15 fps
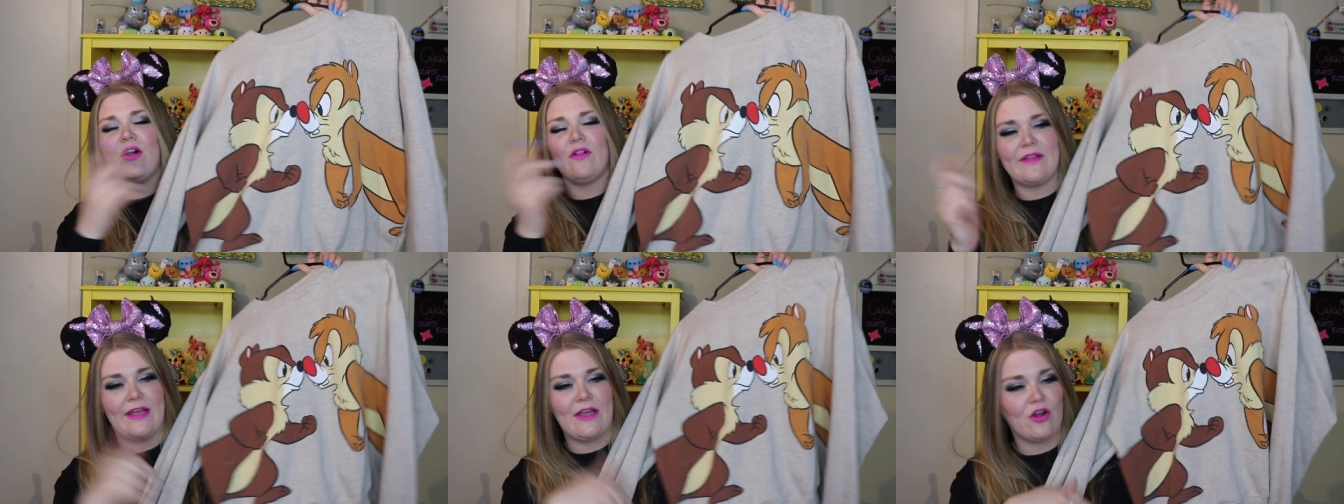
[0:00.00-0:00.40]

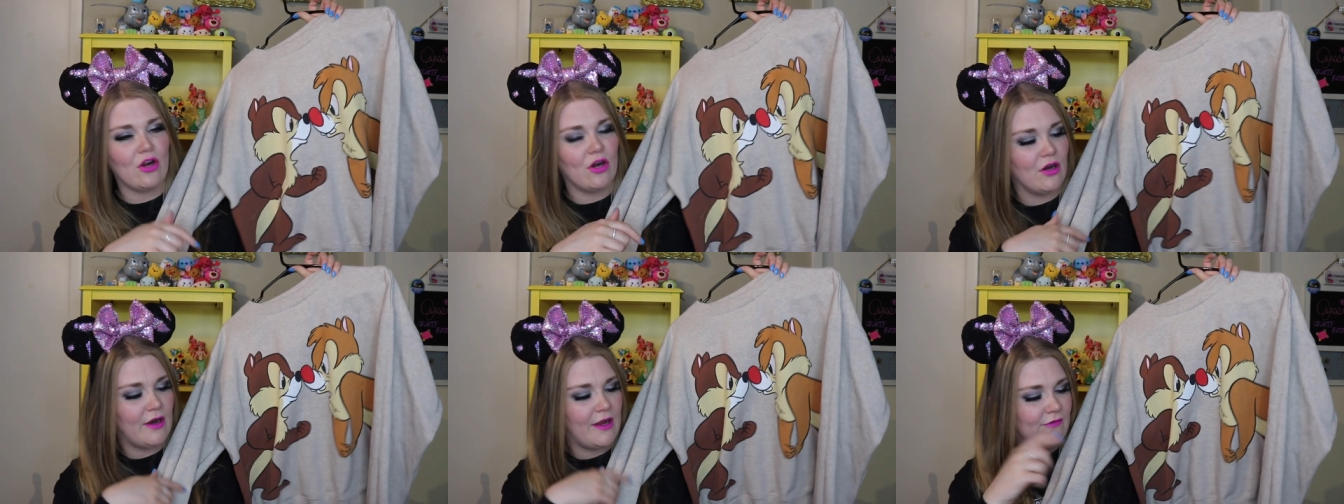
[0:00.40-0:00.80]
I'll link
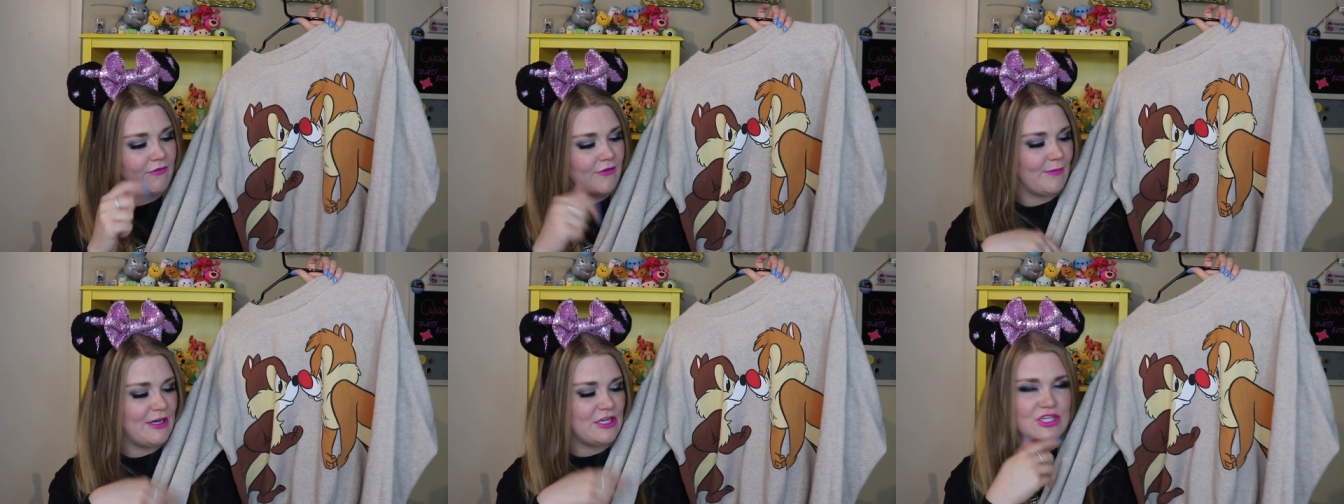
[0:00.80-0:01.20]
her
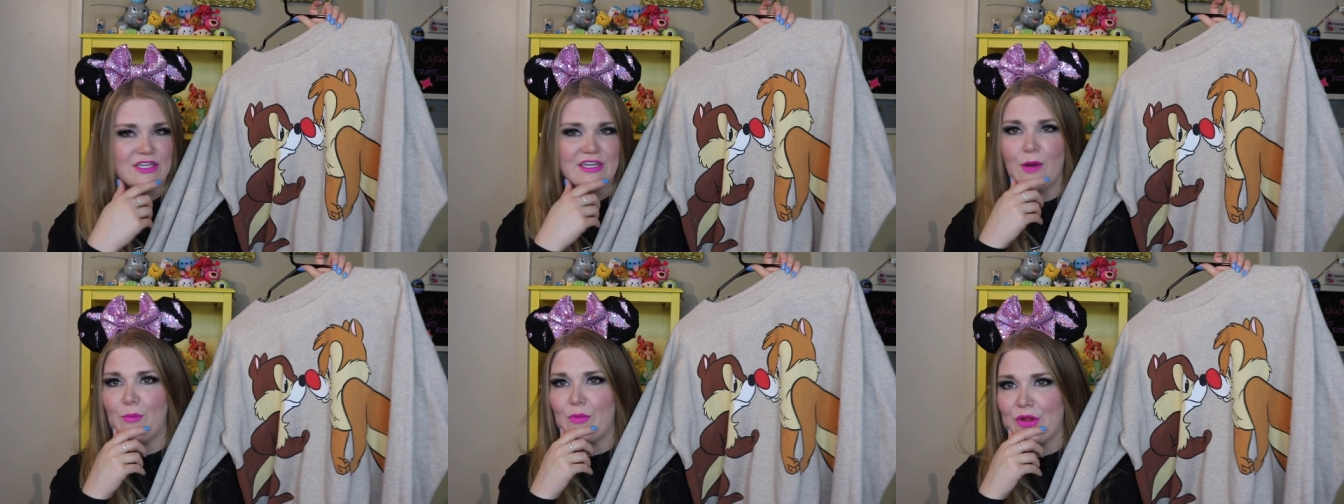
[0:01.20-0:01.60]
information
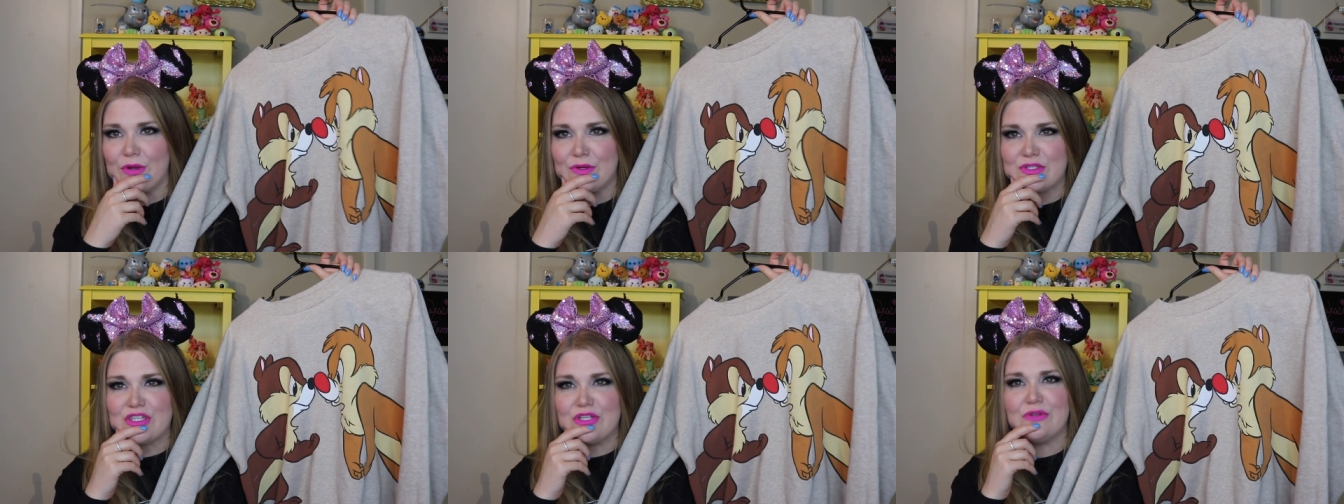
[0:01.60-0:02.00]
down
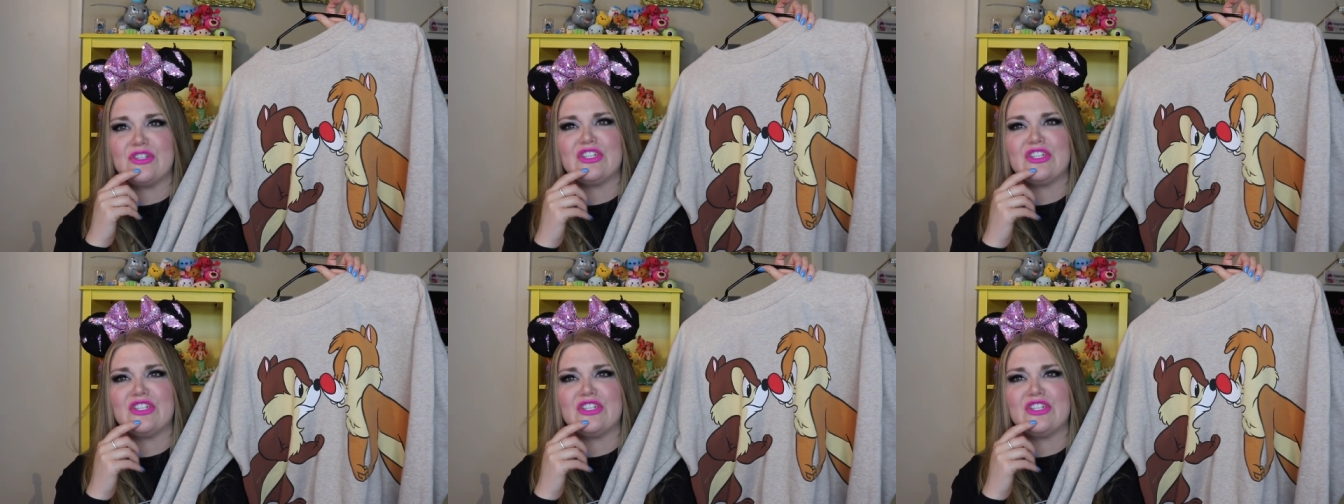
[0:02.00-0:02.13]
below too.